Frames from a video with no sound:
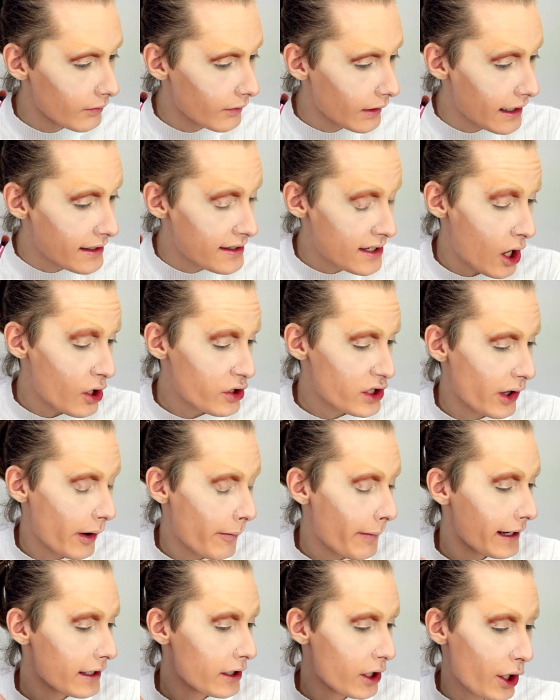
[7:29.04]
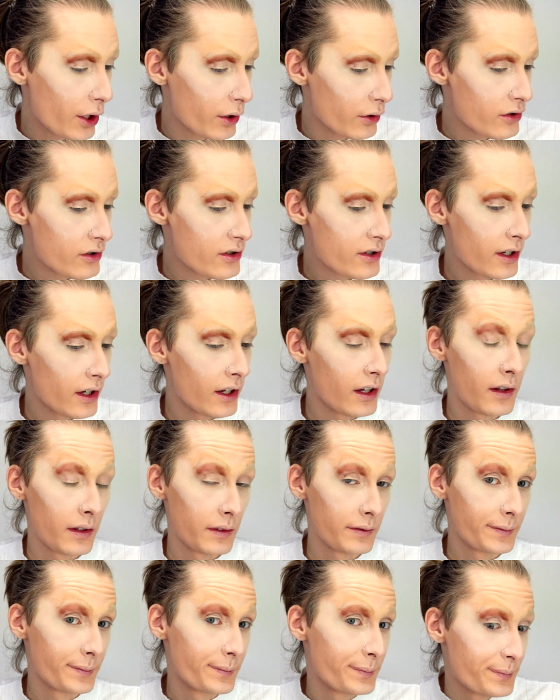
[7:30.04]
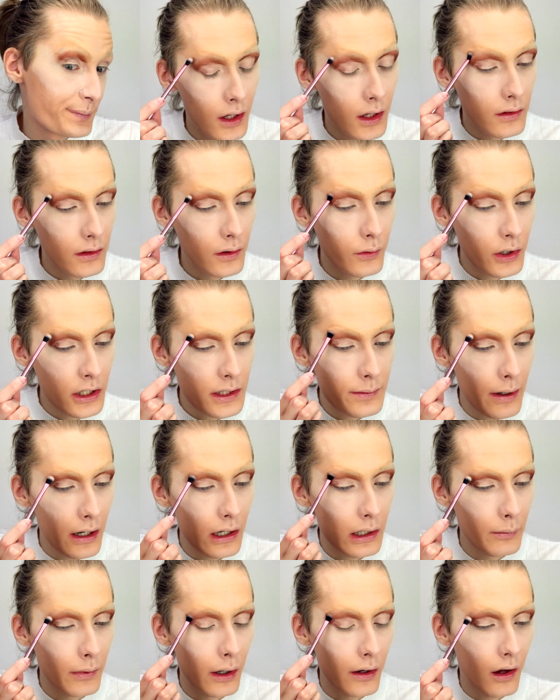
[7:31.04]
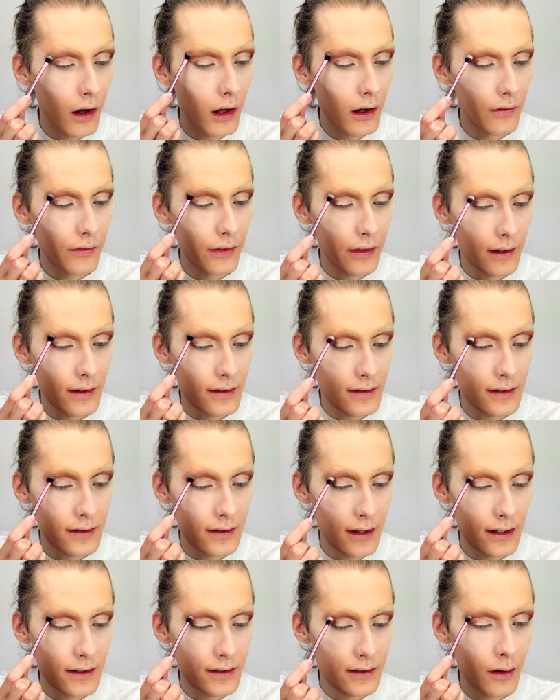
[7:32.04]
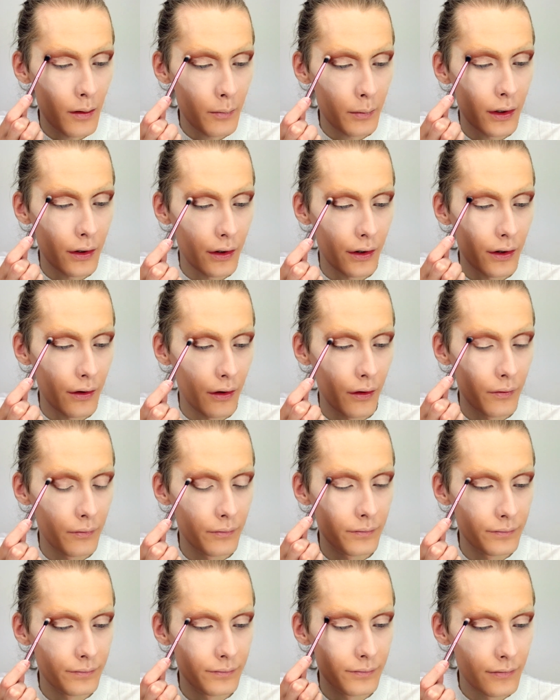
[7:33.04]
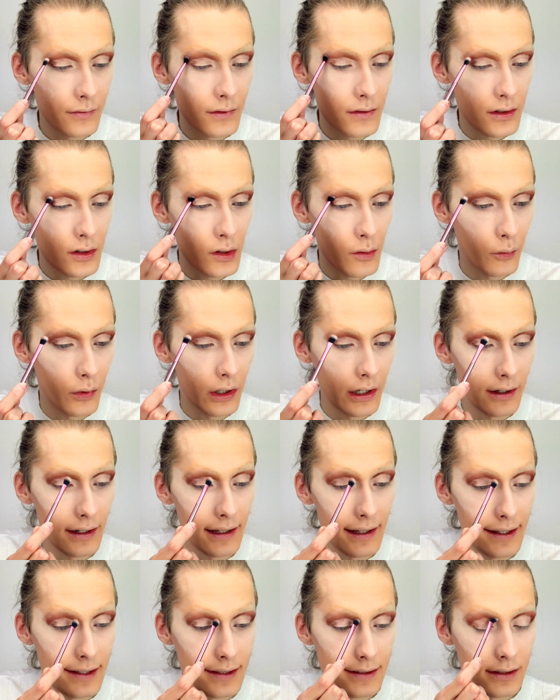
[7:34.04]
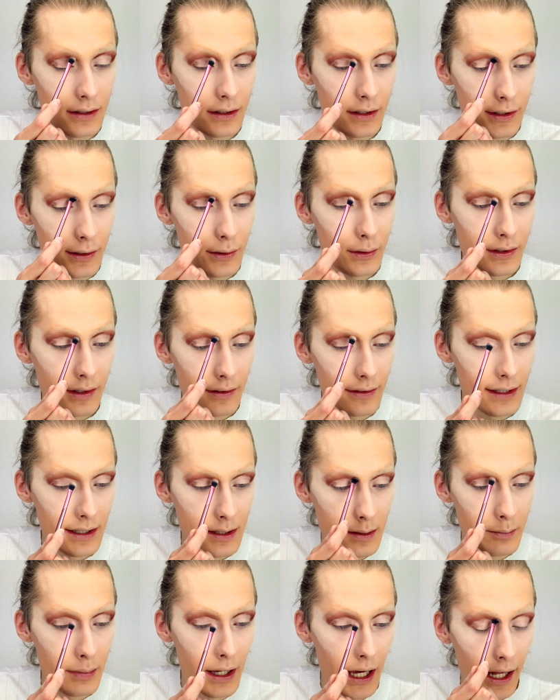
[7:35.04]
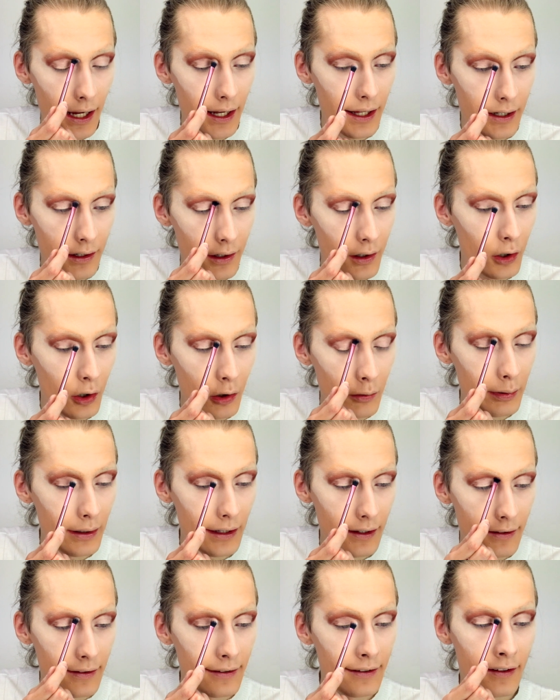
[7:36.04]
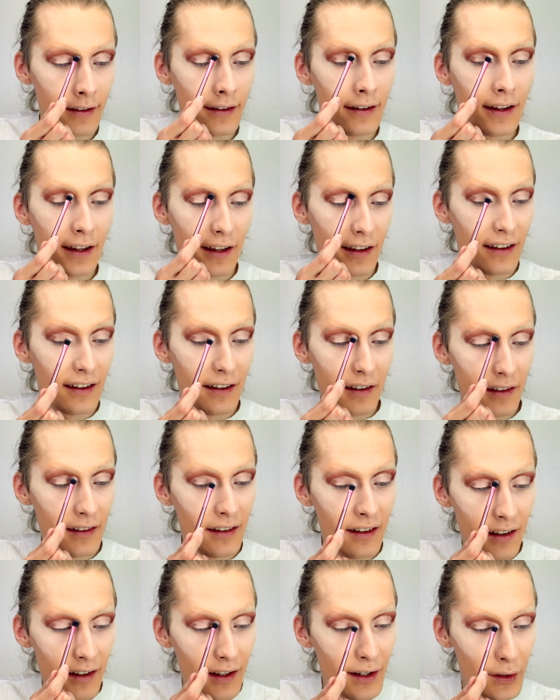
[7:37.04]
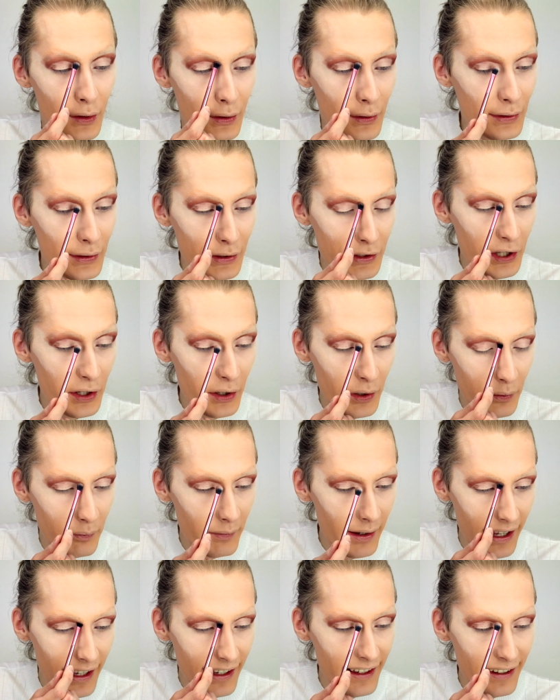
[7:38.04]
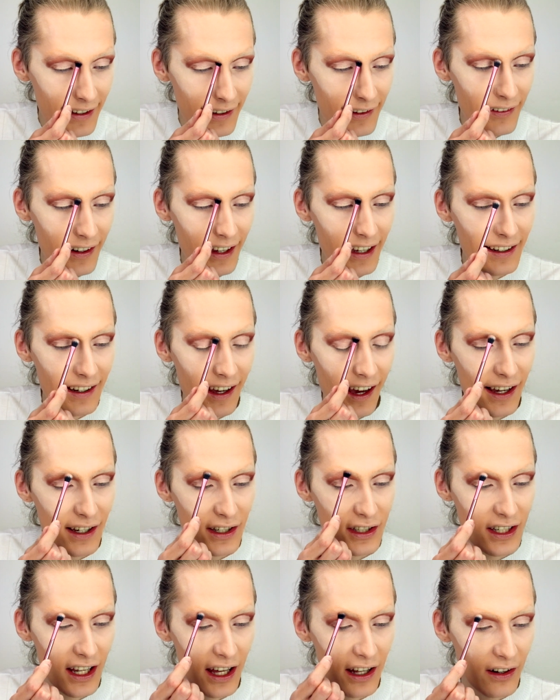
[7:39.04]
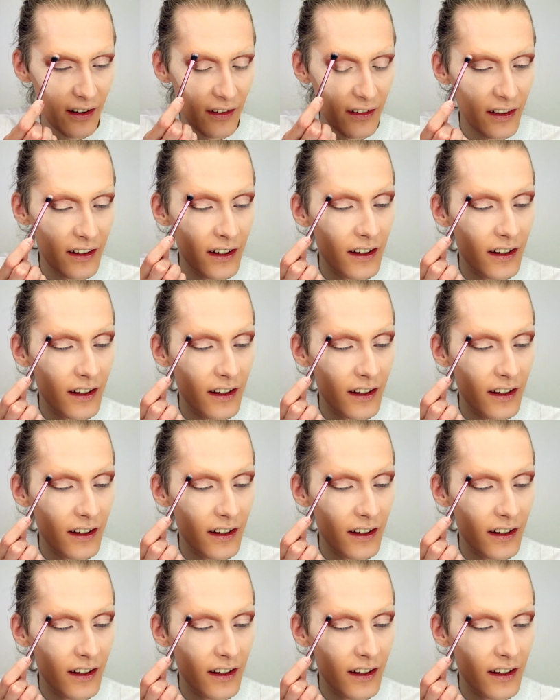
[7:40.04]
It's also on my nose. The worst part about all of this is that some girl somewhere is using this palette, hoping to make great eyeshadow.